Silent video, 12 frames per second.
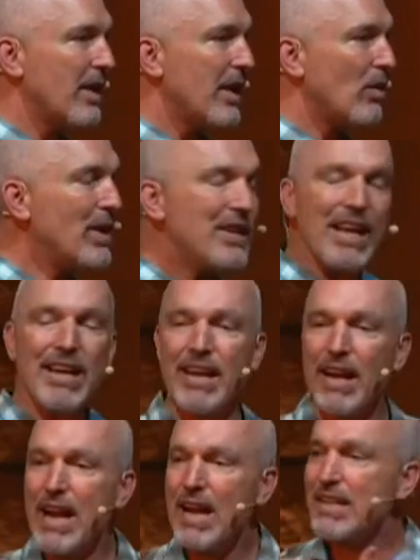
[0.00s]
We tend
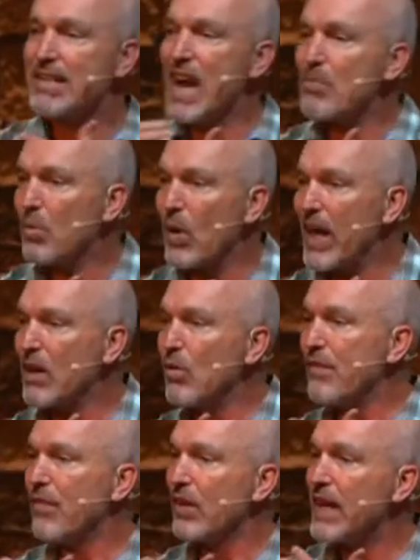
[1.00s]
to separate and
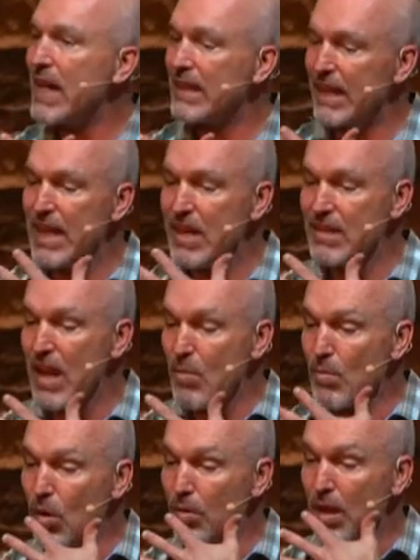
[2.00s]
we forget that he's
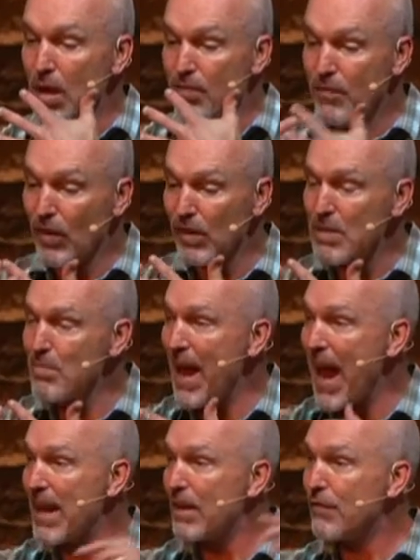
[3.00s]
both fully
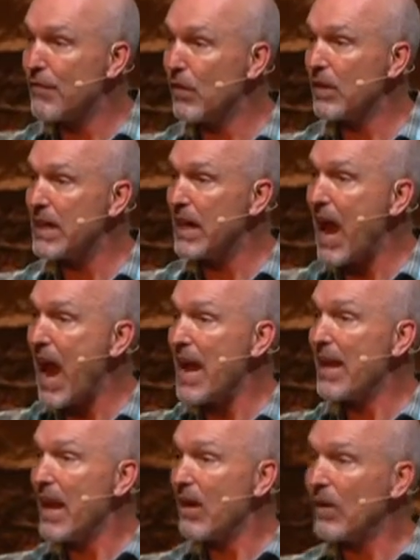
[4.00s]
man and fully God,
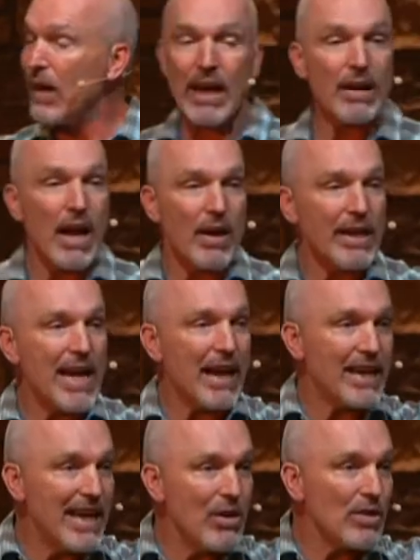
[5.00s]
and yet
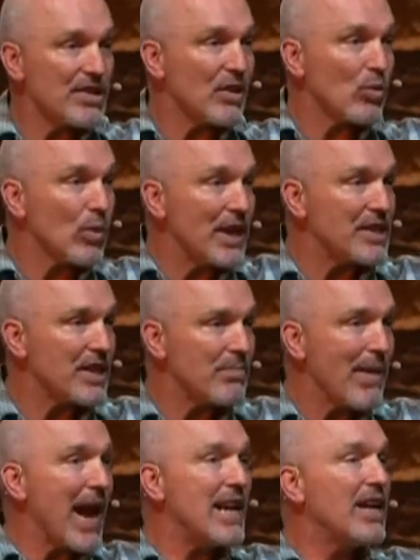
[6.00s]
he was the richest
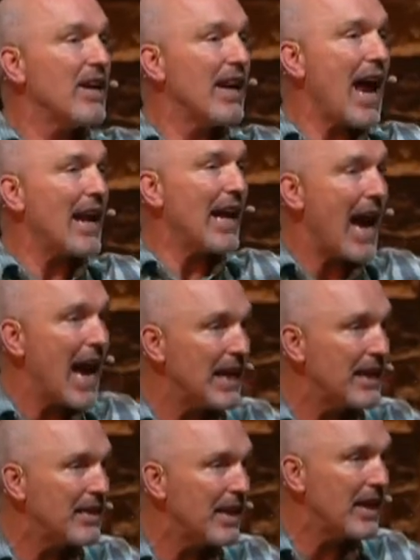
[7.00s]
man. He could add
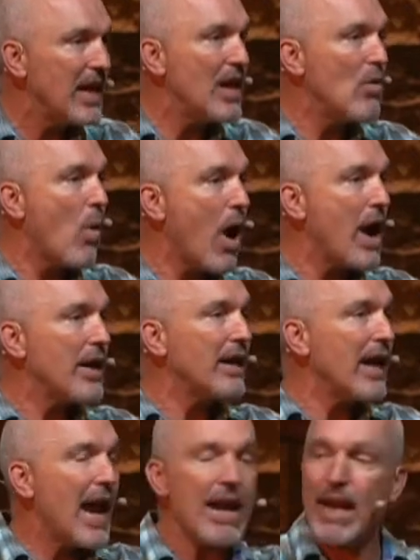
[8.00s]
anything wanted
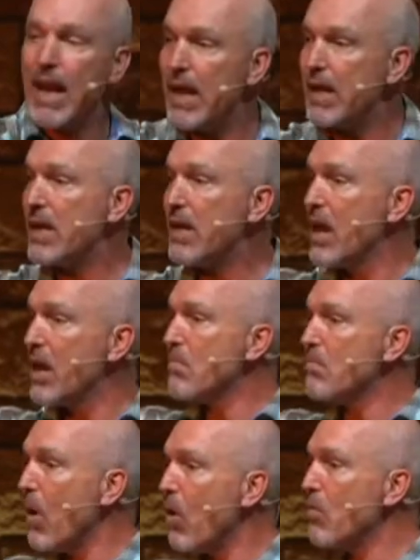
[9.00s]
at any
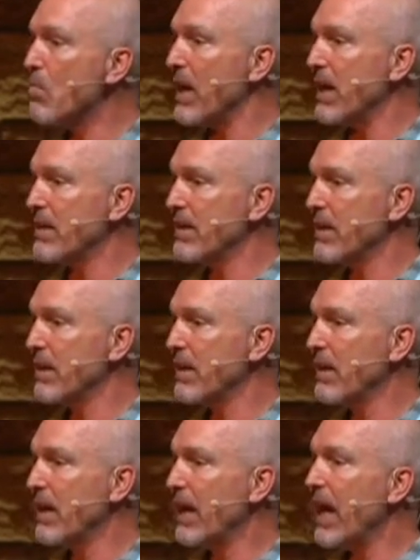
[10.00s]
moment,
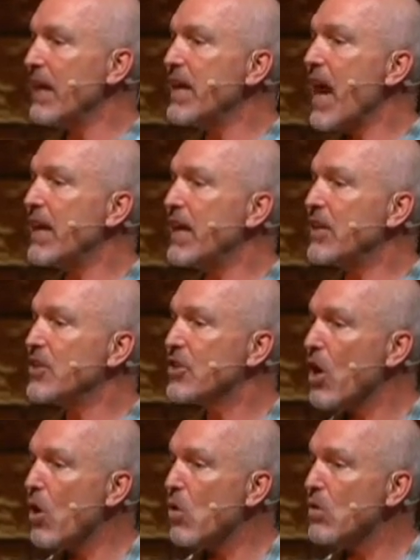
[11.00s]
and yet he
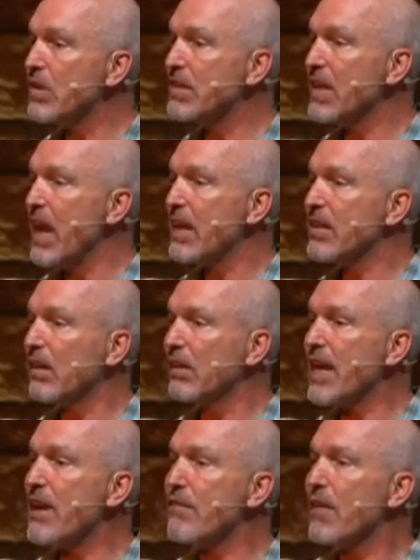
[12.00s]
chose to
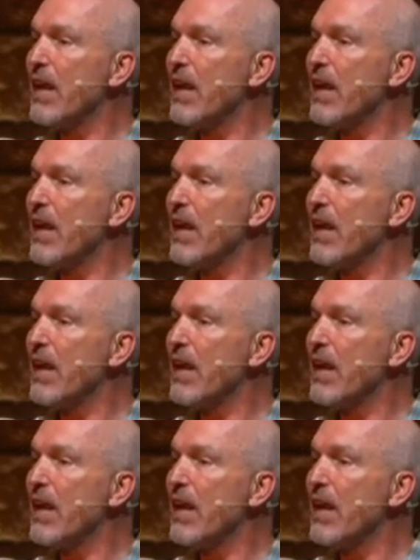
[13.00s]
live